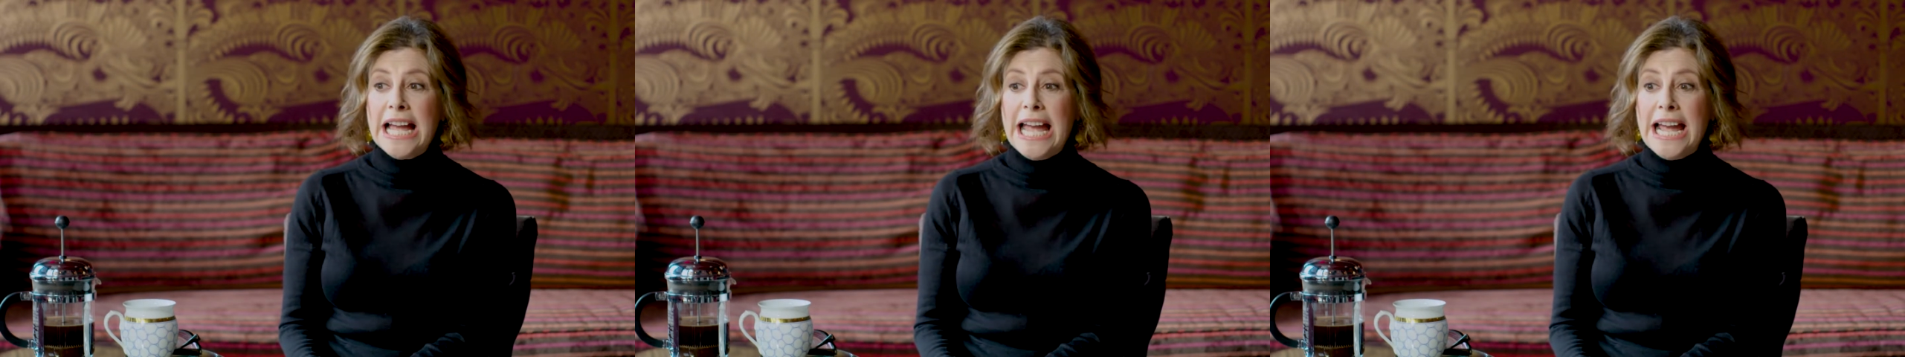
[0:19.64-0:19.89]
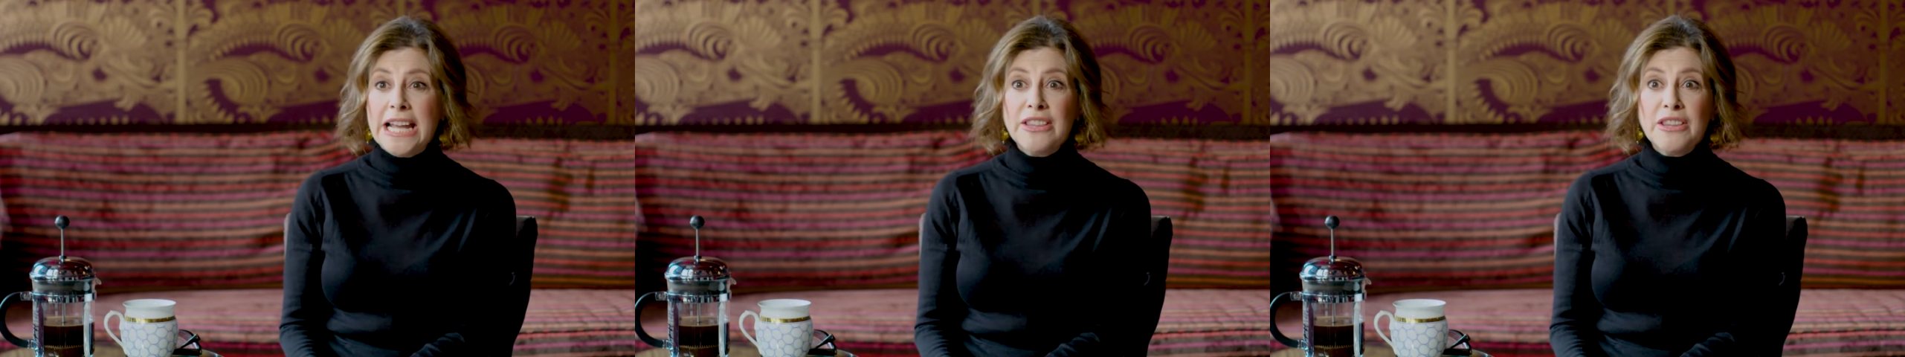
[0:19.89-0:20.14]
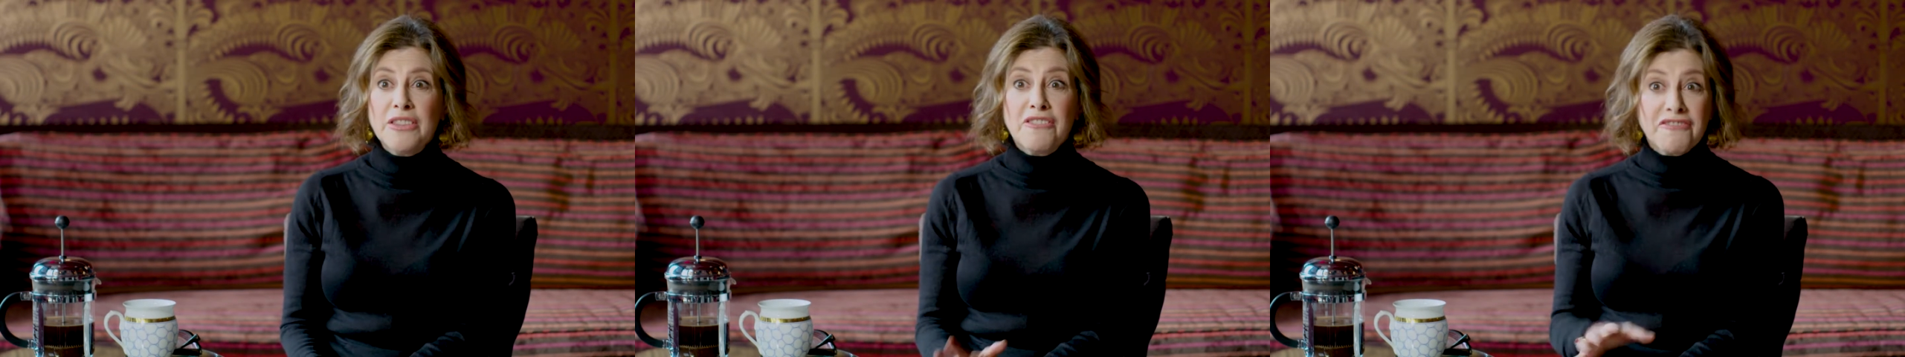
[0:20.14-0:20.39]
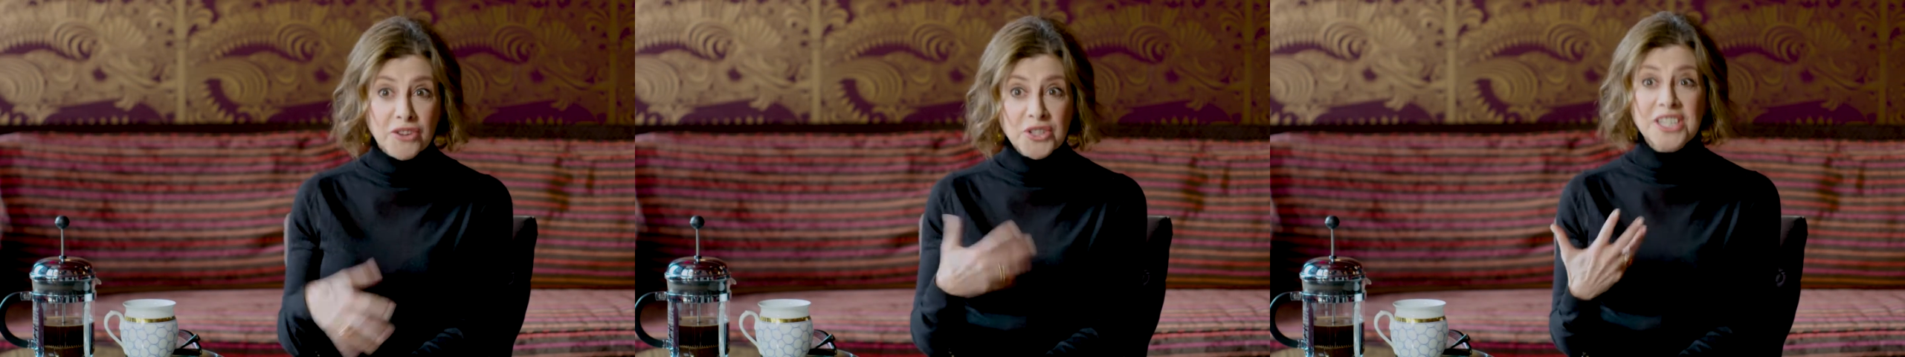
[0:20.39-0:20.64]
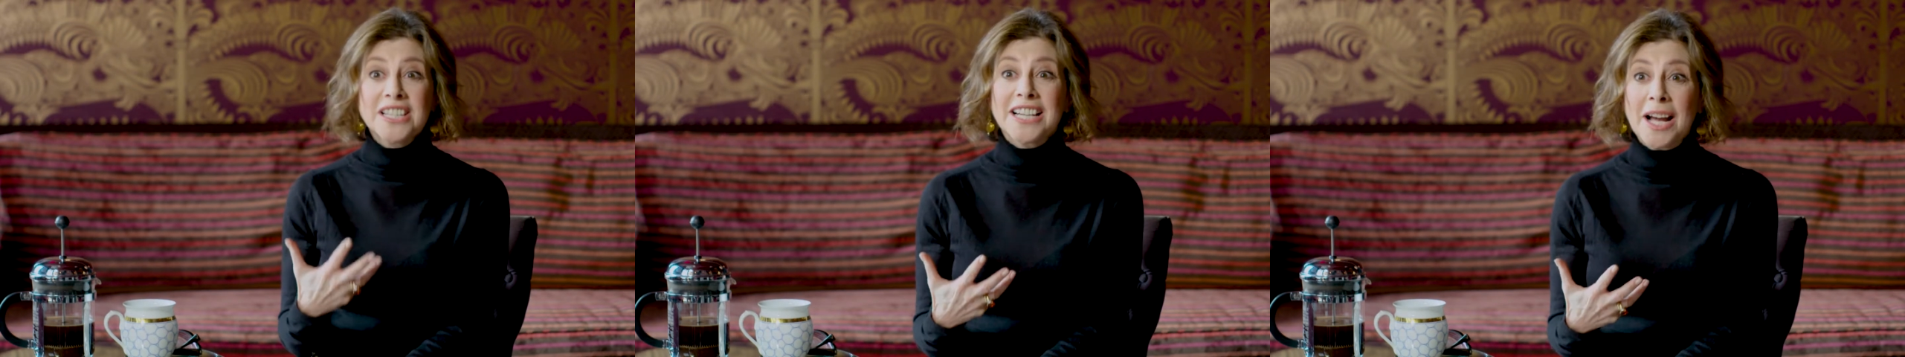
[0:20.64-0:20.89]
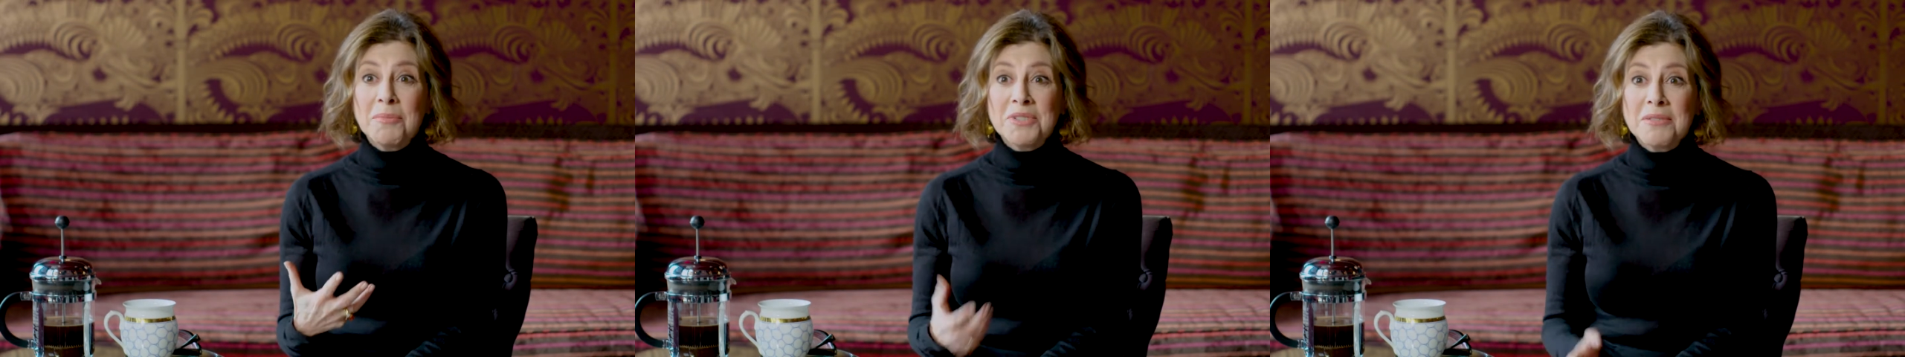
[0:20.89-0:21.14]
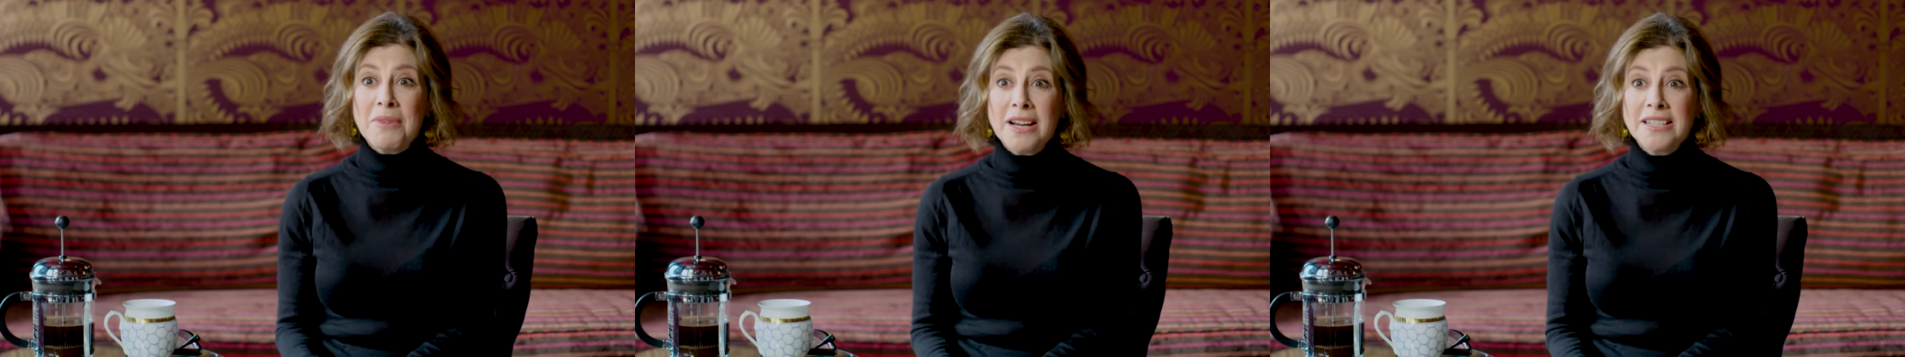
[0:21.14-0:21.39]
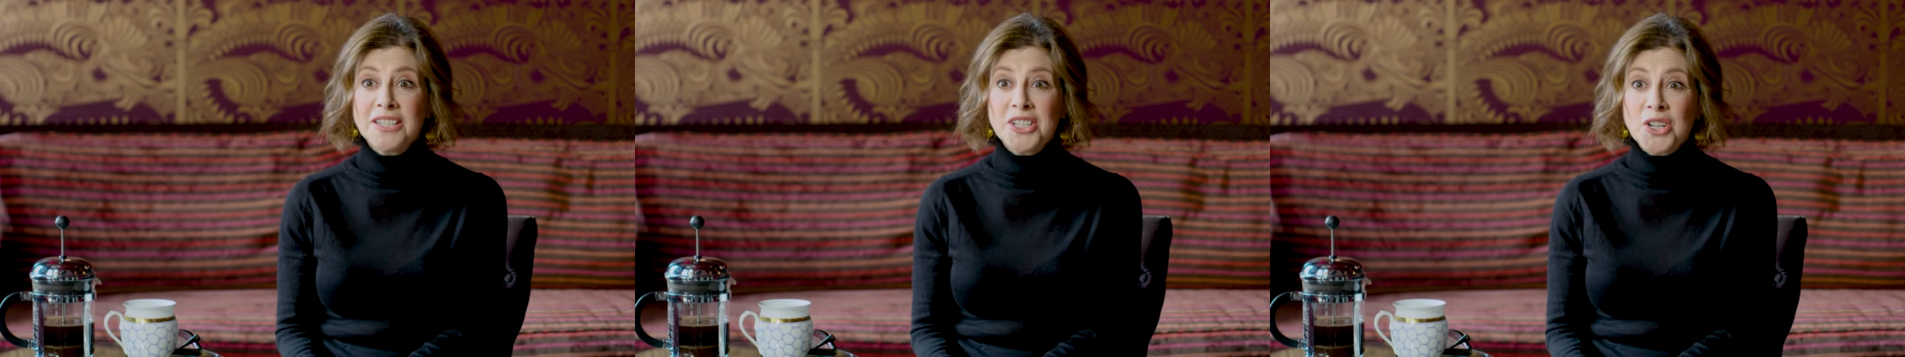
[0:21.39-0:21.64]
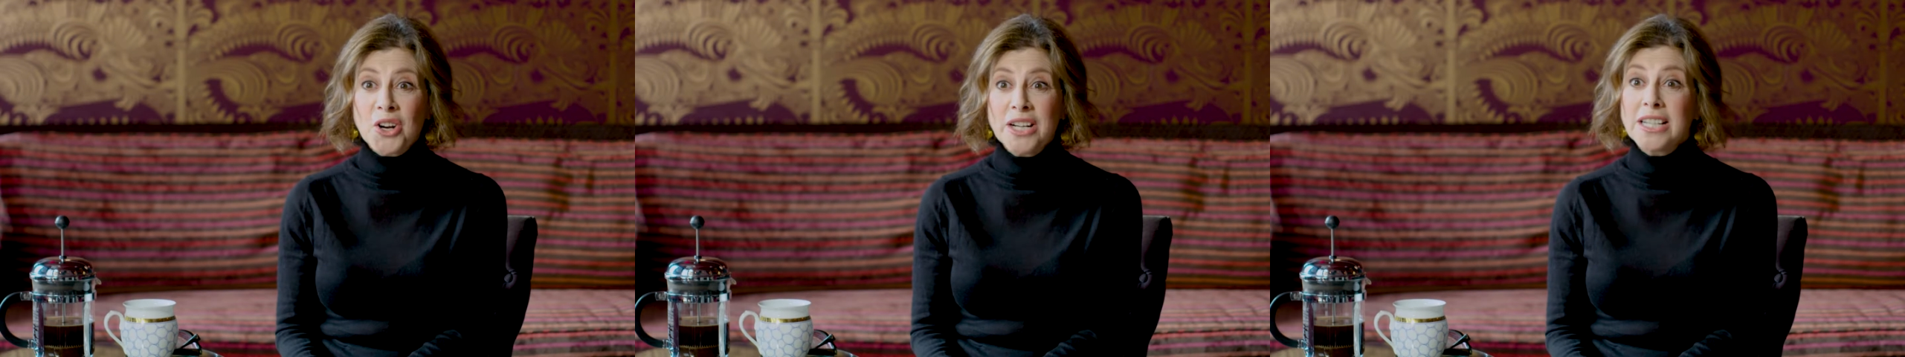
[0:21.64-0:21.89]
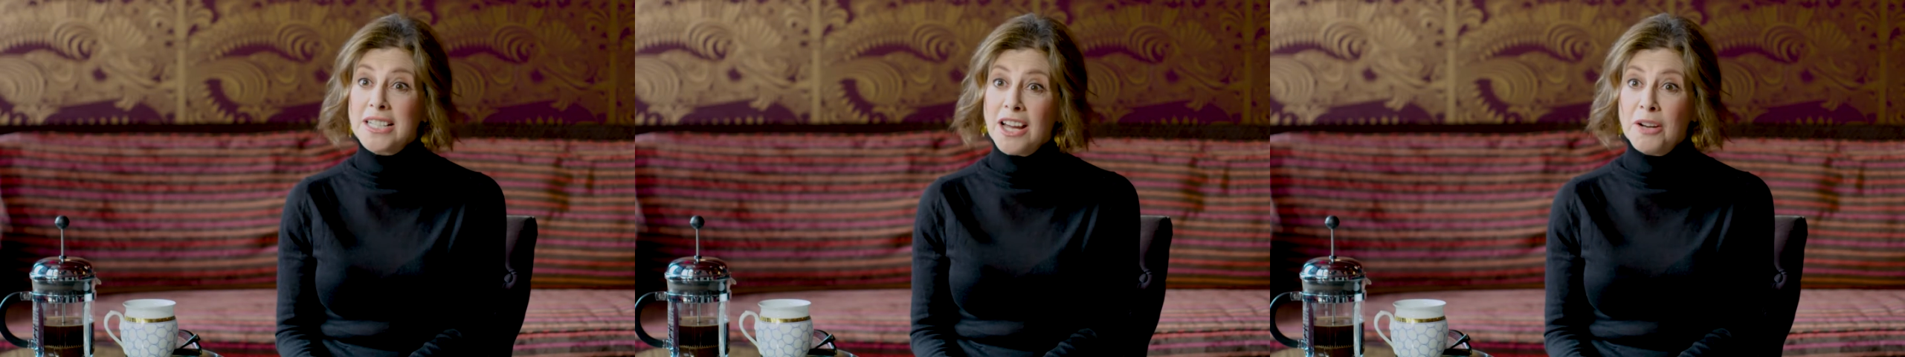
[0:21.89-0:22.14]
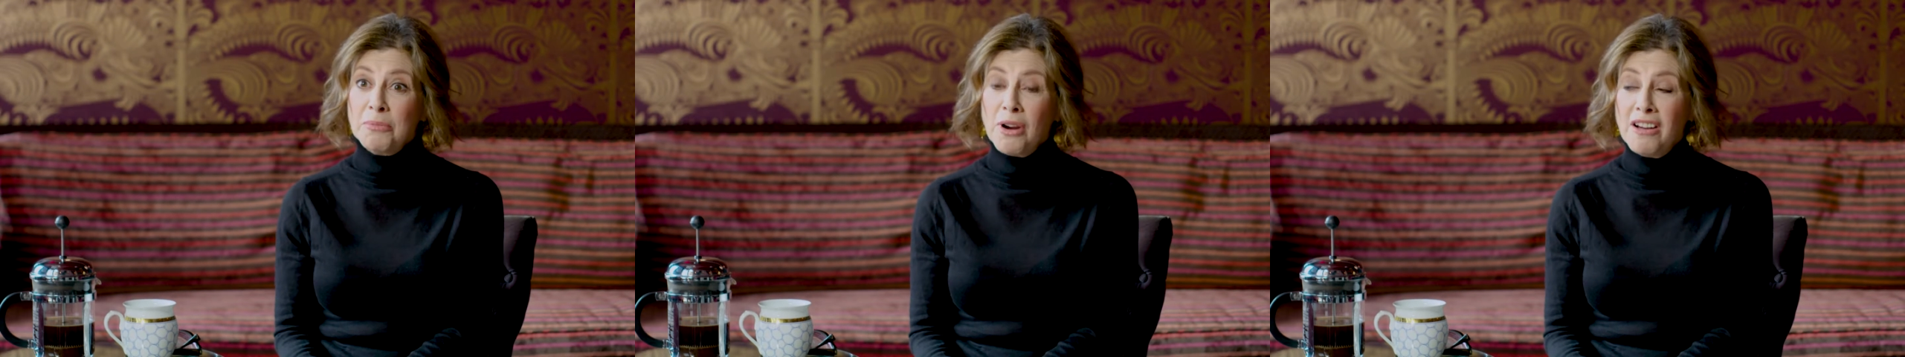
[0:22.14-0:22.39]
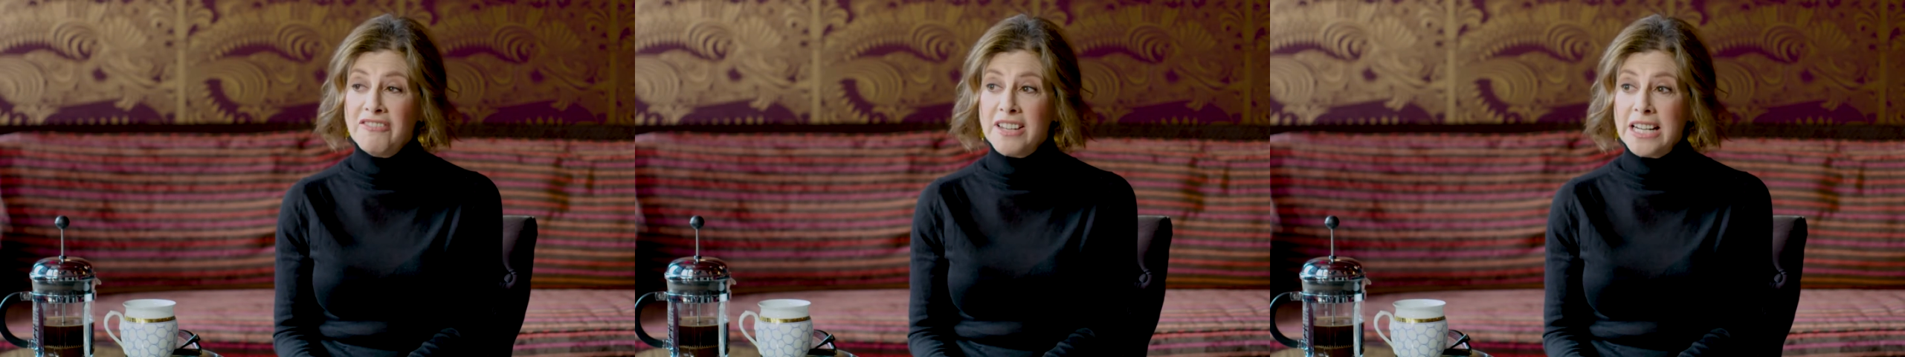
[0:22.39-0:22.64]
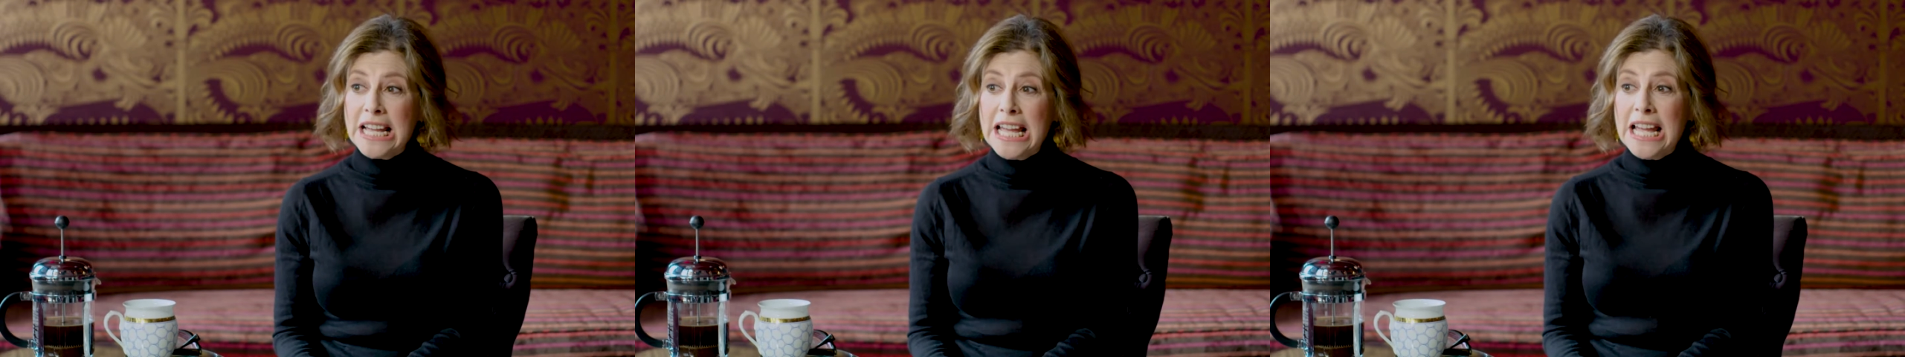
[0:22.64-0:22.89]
And the first thing that comes to mind is starting a nonprofit.